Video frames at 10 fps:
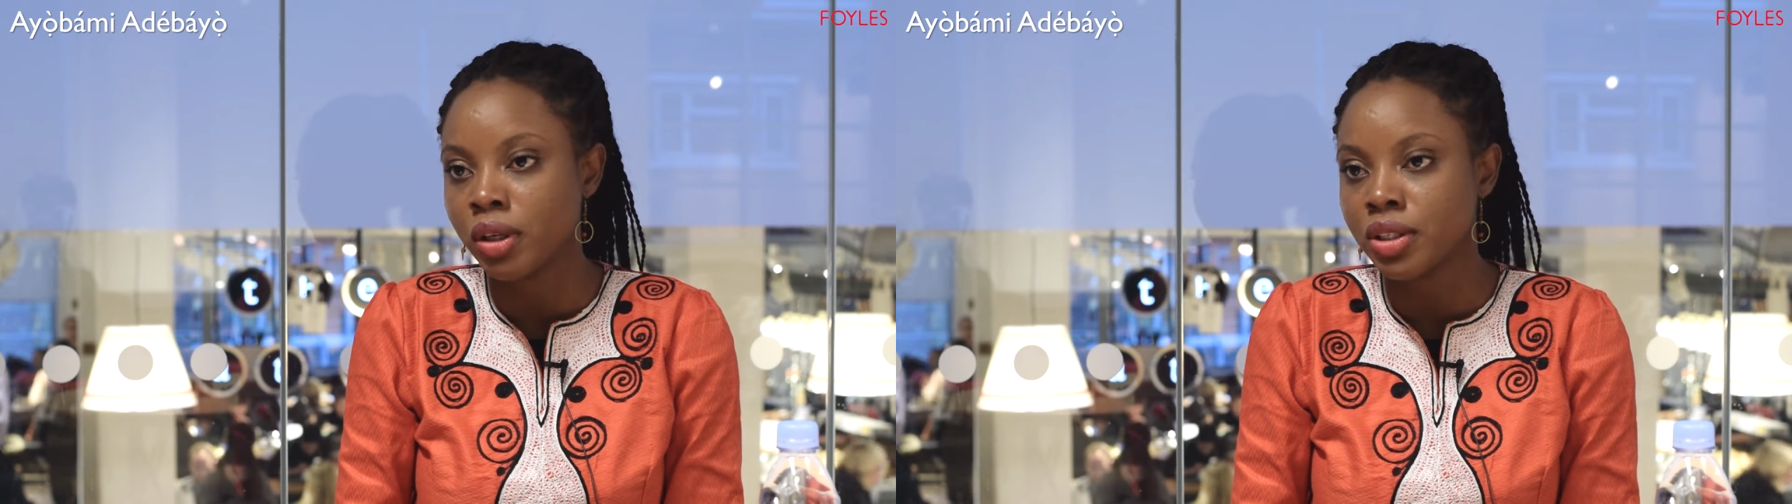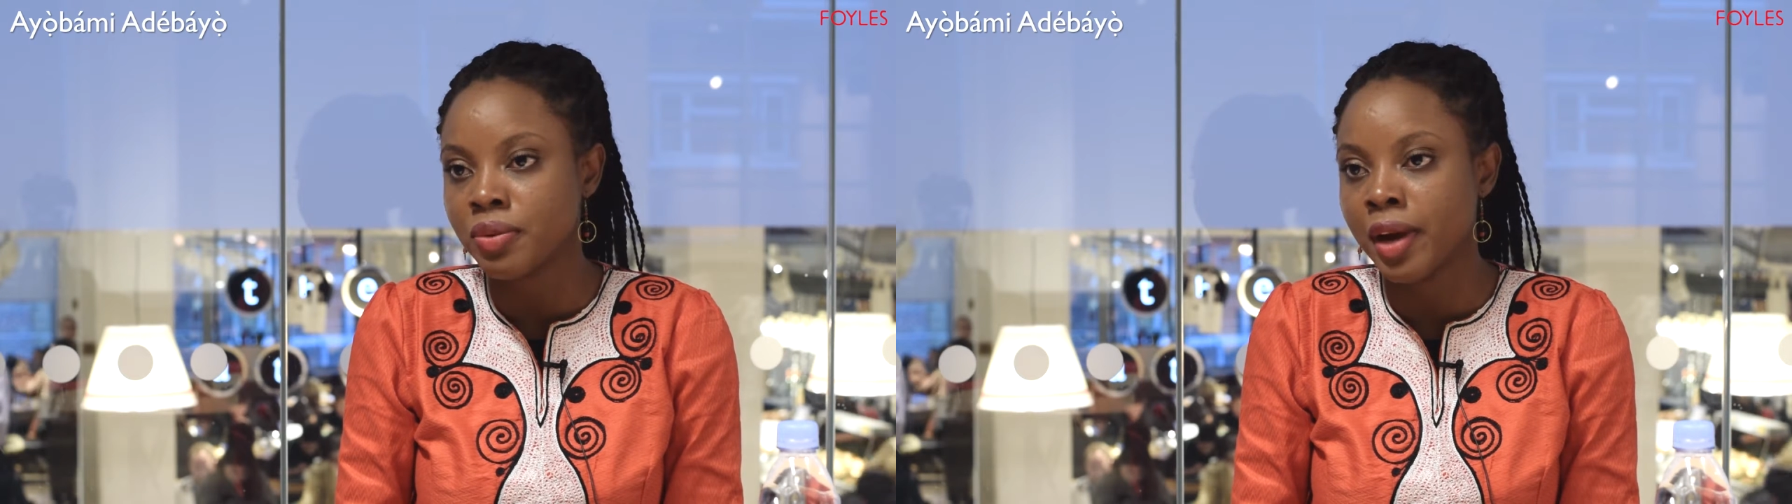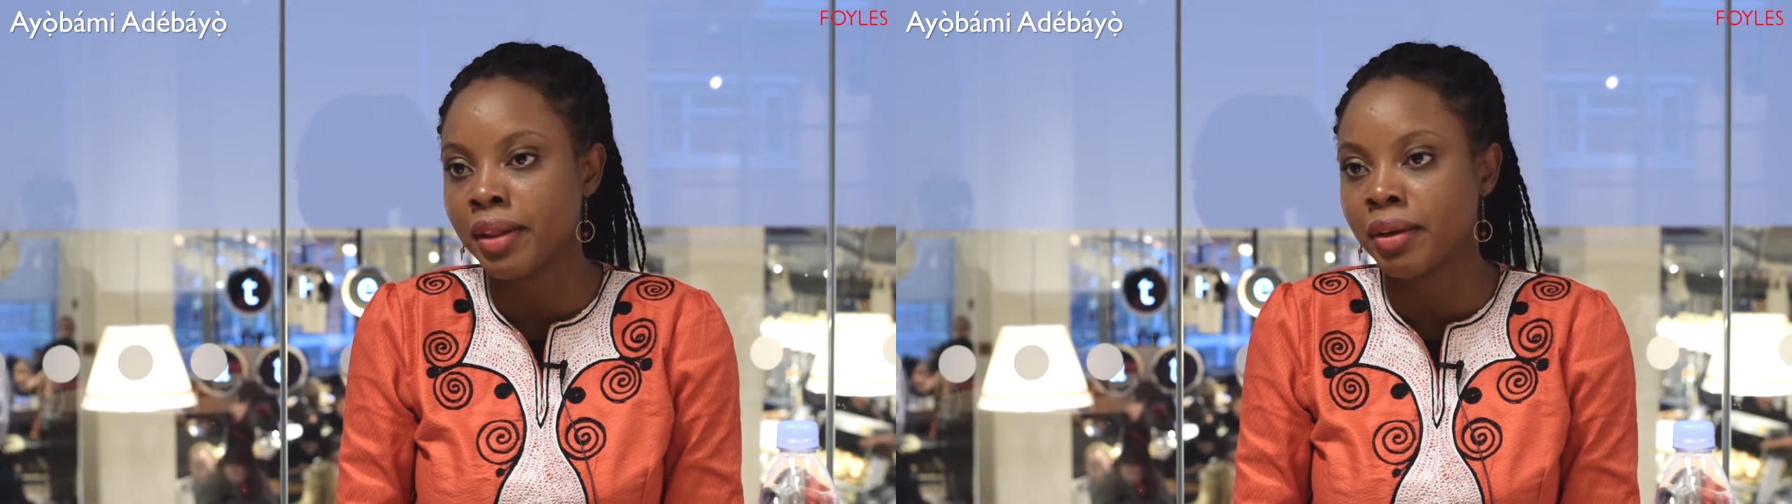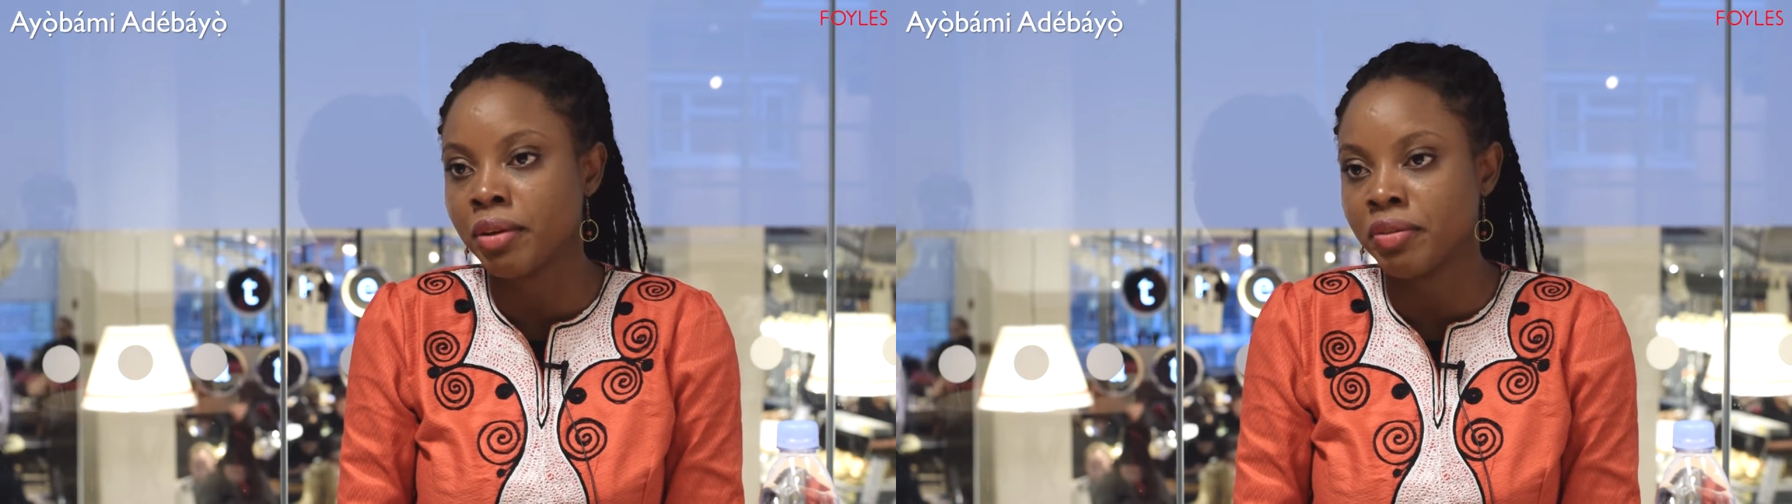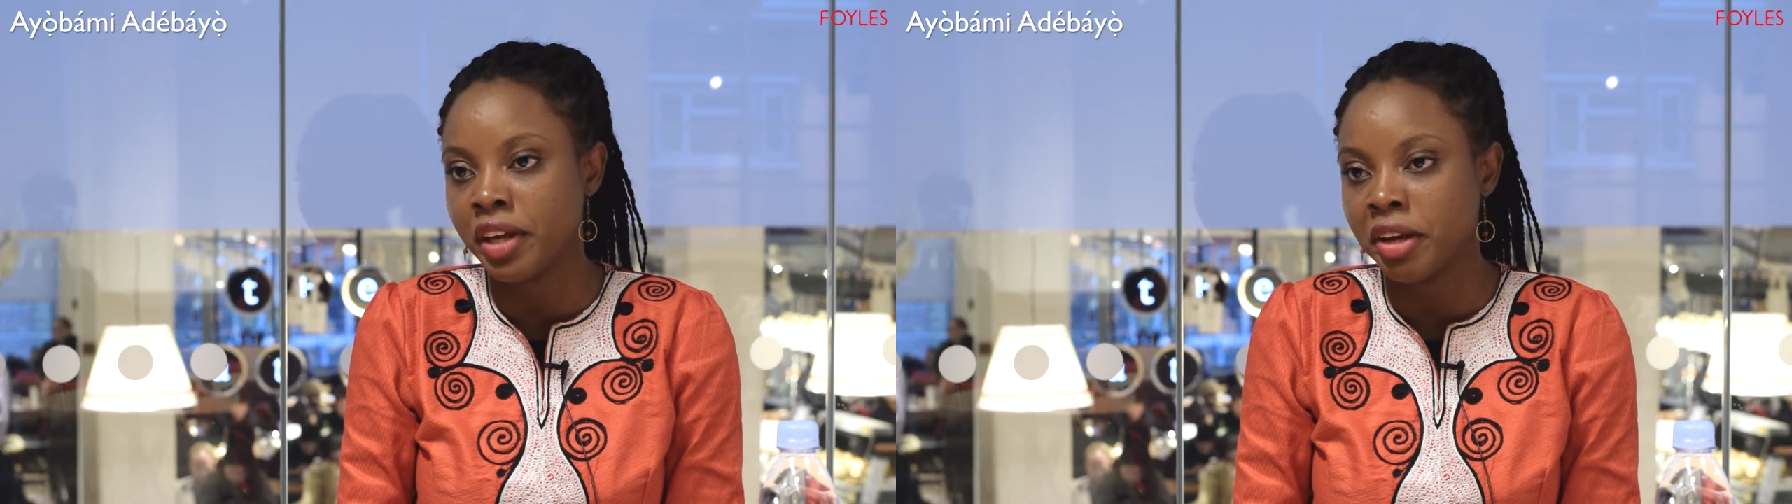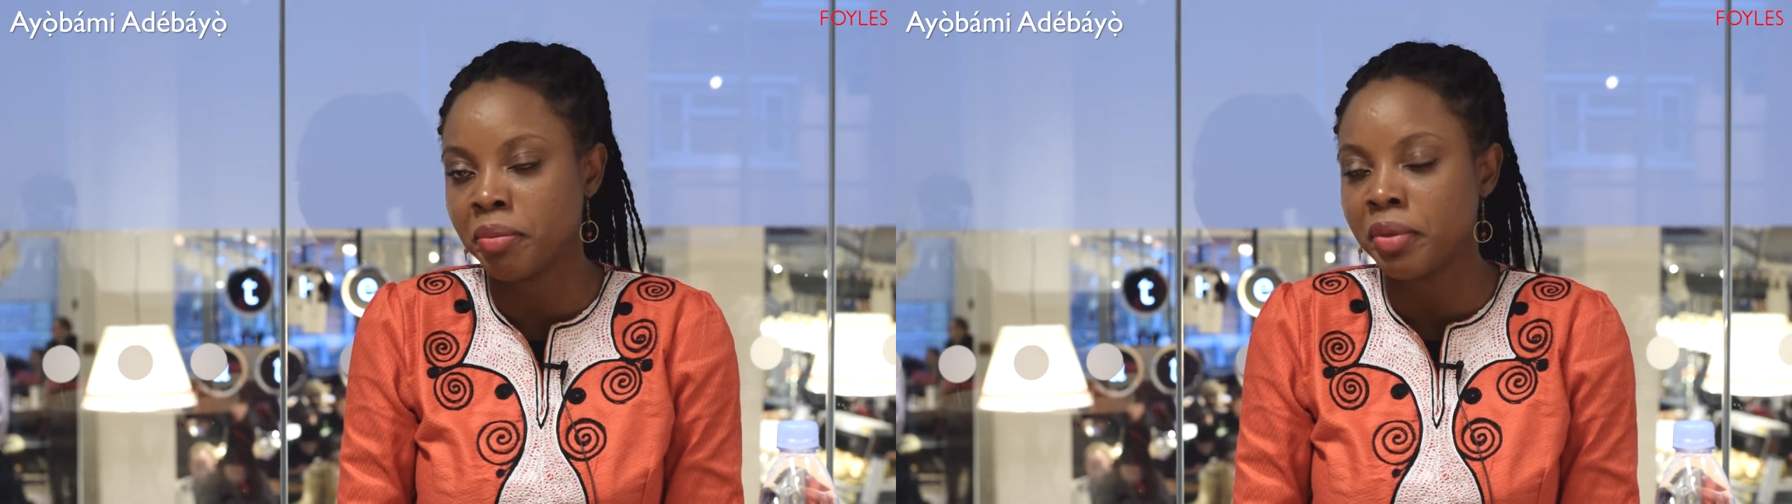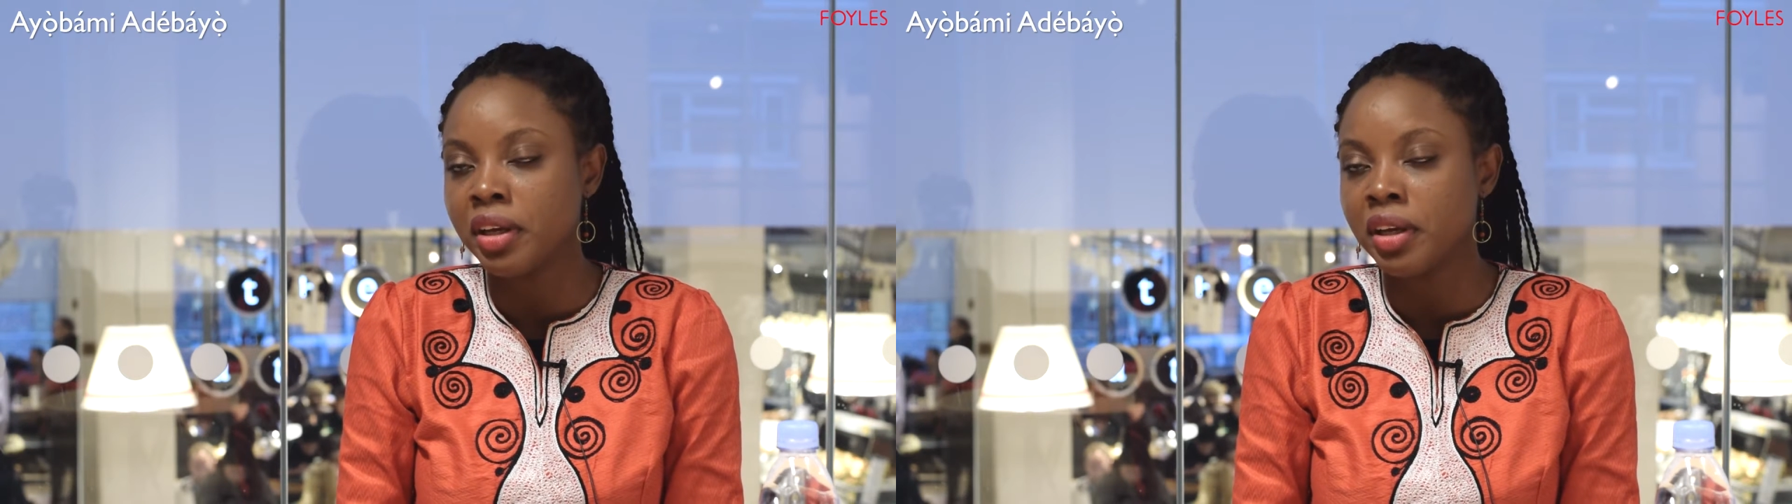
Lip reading: to either of them.